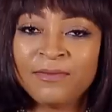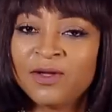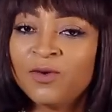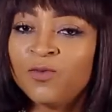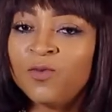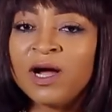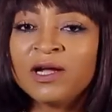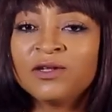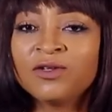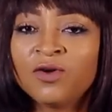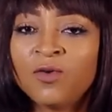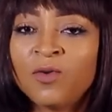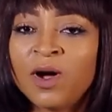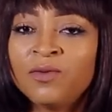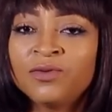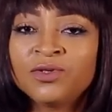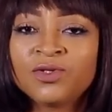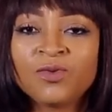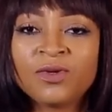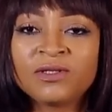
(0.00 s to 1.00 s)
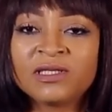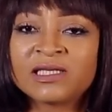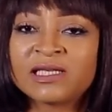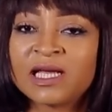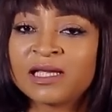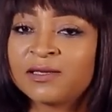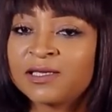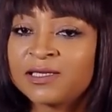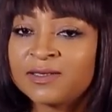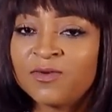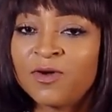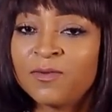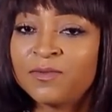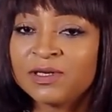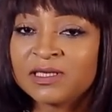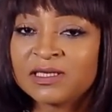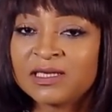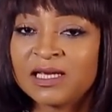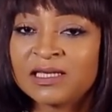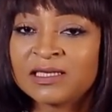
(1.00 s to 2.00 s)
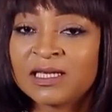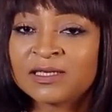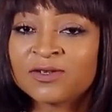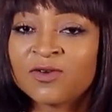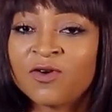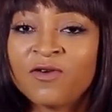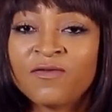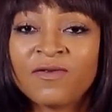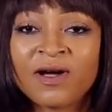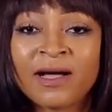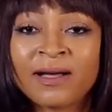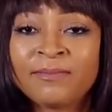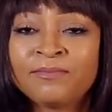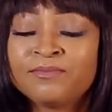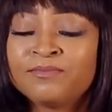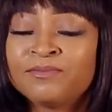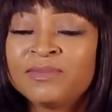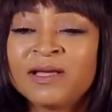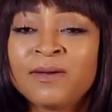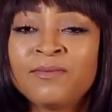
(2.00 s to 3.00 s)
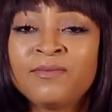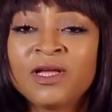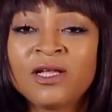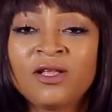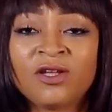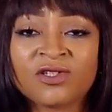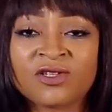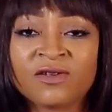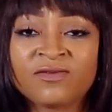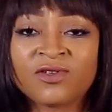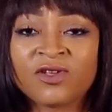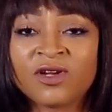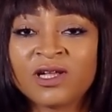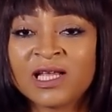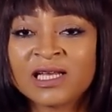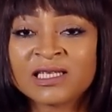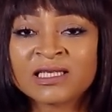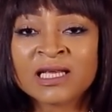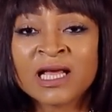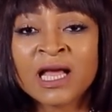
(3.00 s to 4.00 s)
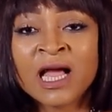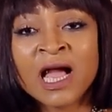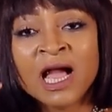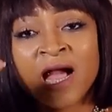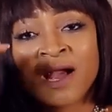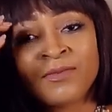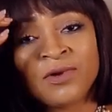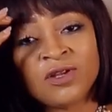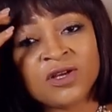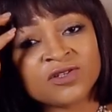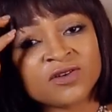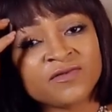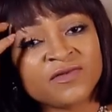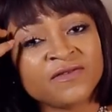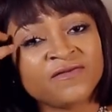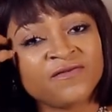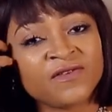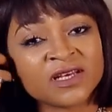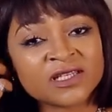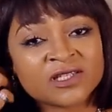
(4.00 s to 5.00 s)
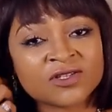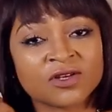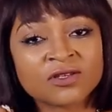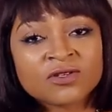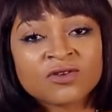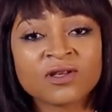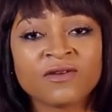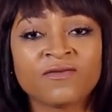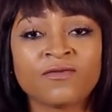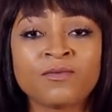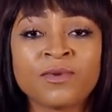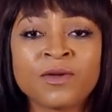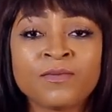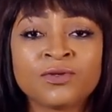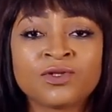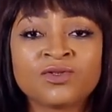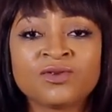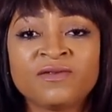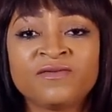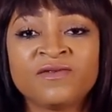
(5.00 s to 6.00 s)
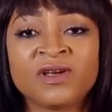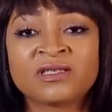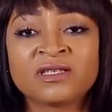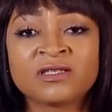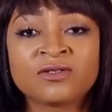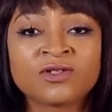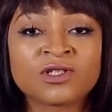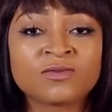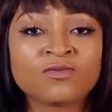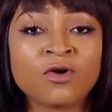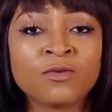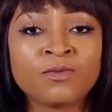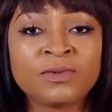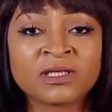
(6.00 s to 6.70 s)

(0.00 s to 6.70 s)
mean, why not? Why would you want to start a small business? There are millions of dollars and millions of investors looking for people to invest into small